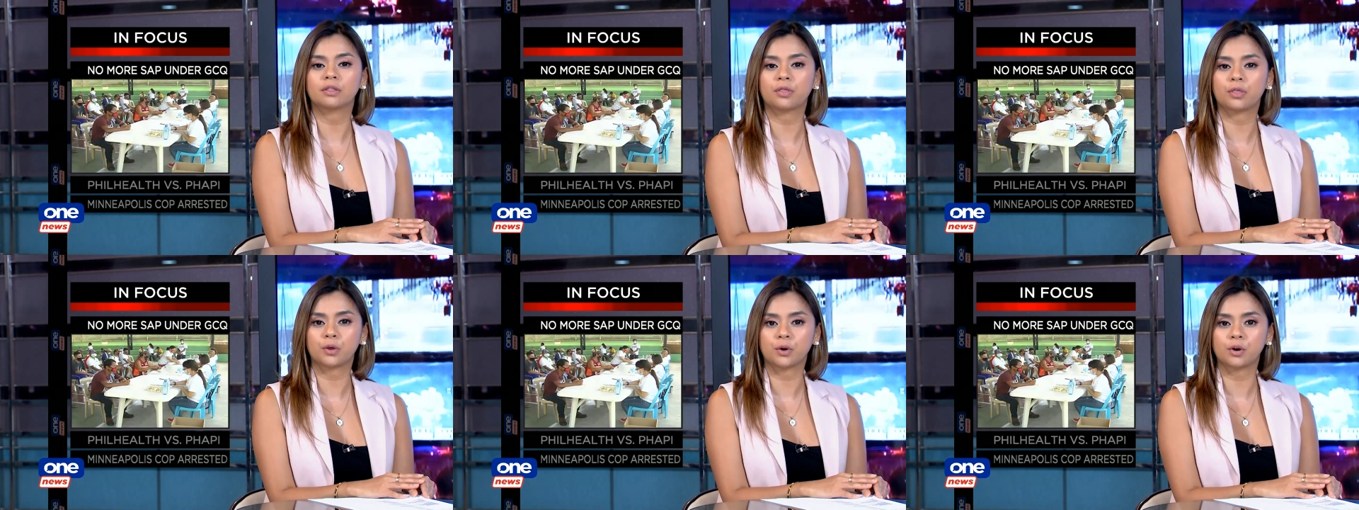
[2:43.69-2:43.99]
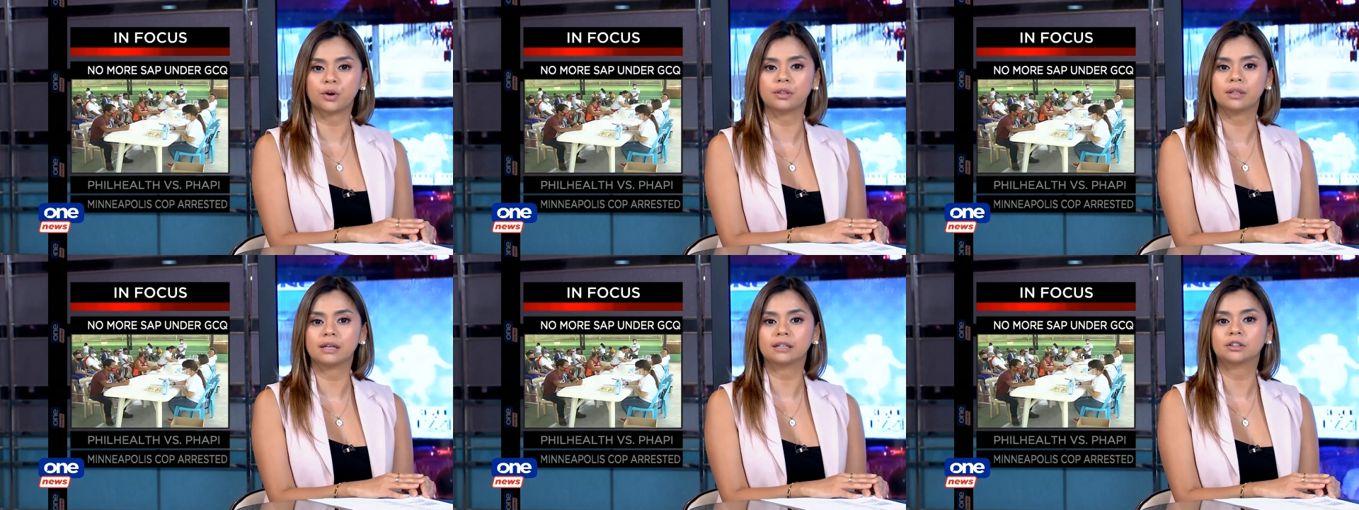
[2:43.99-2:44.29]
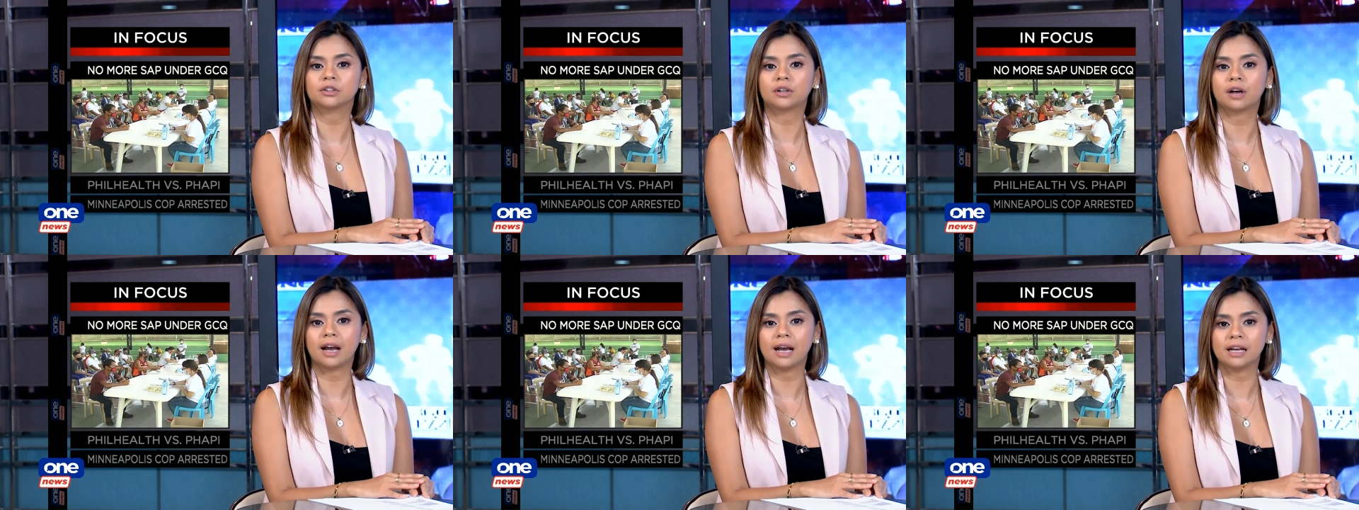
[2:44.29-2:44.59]
third
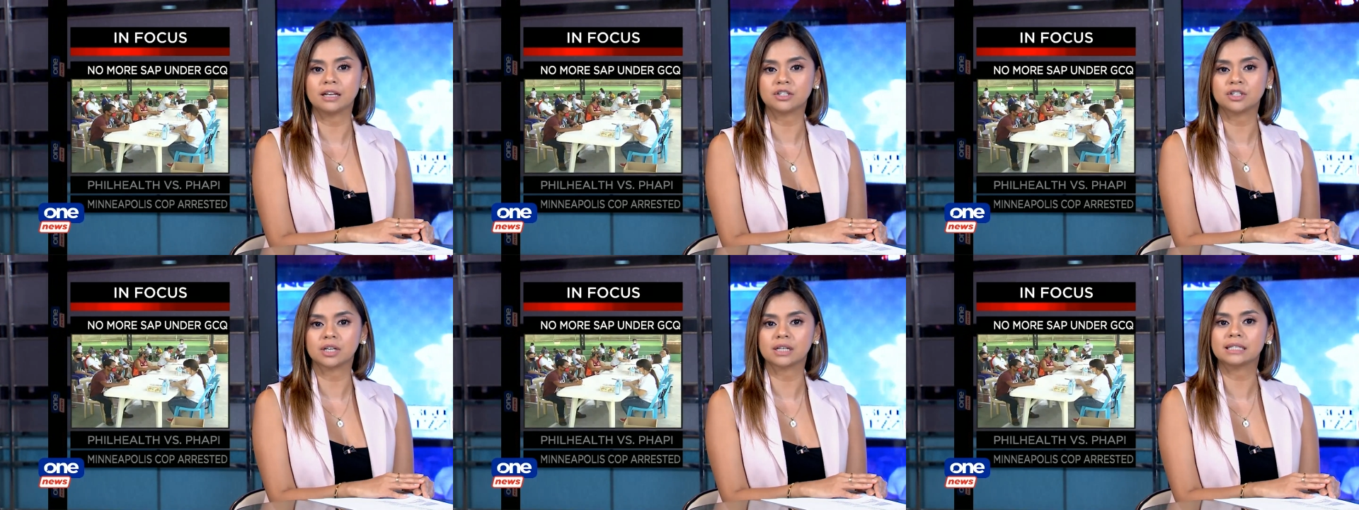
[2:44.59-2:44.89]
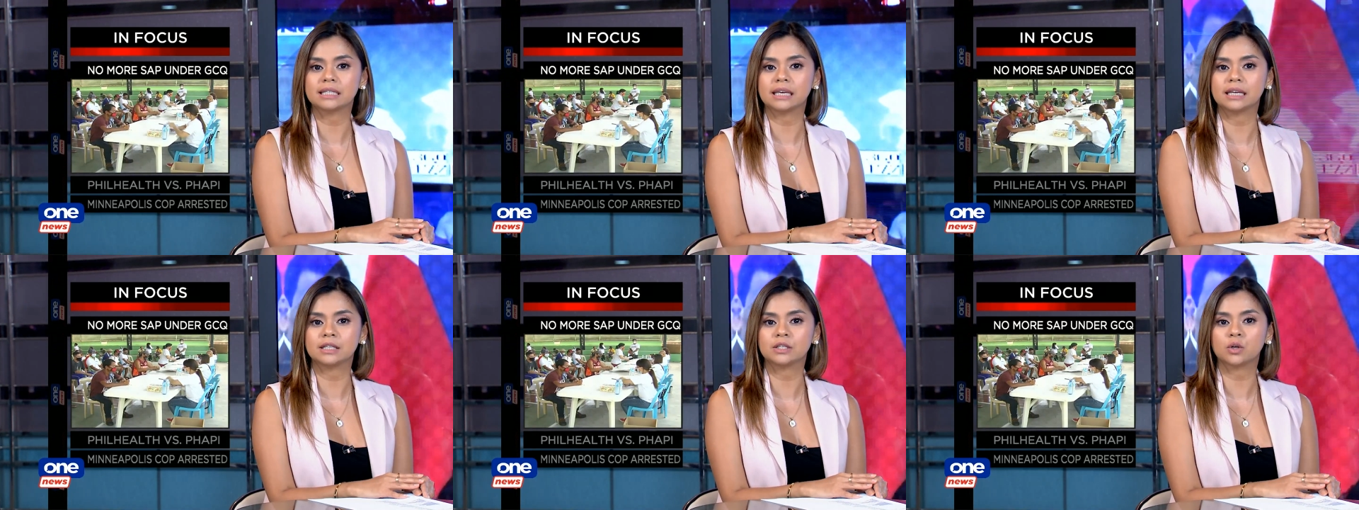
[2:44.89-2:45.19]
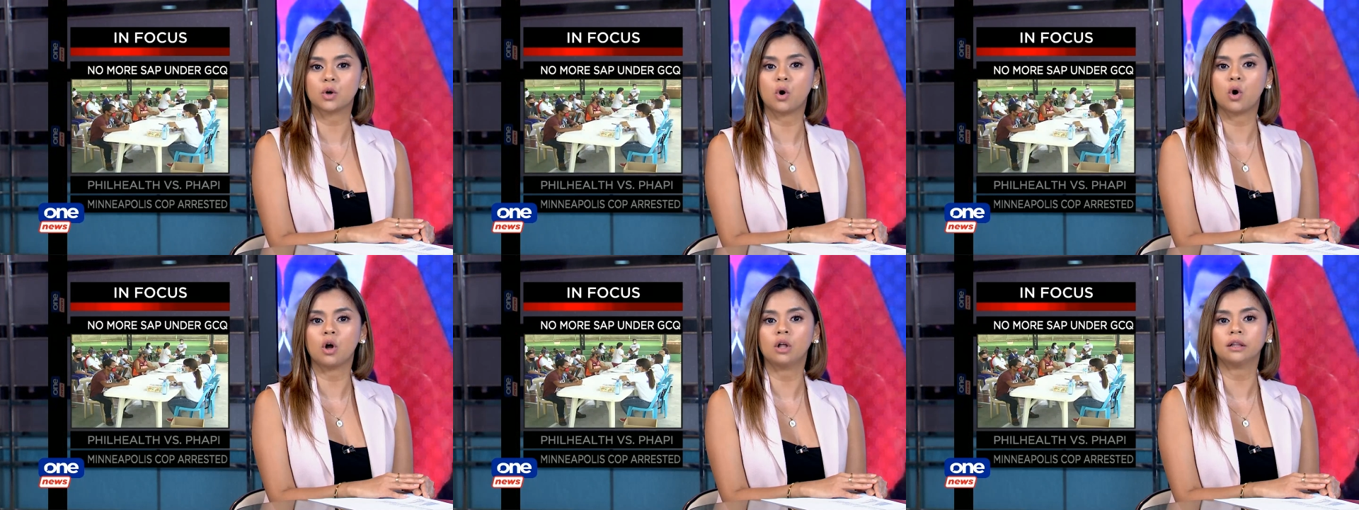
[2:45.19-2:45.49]
tranche since
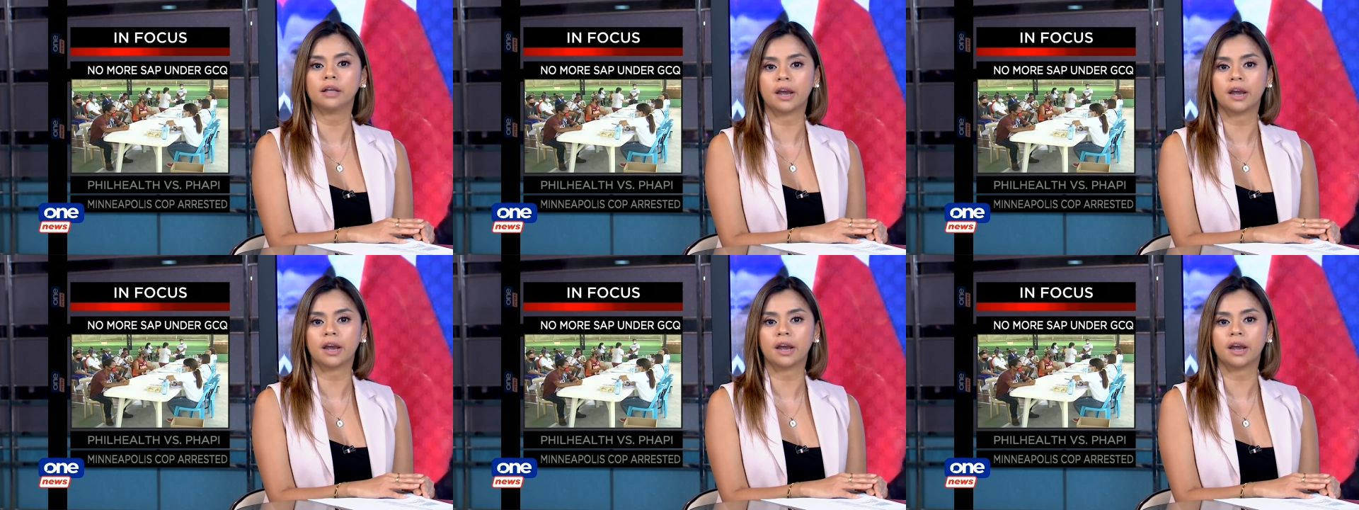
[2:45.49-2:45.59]
all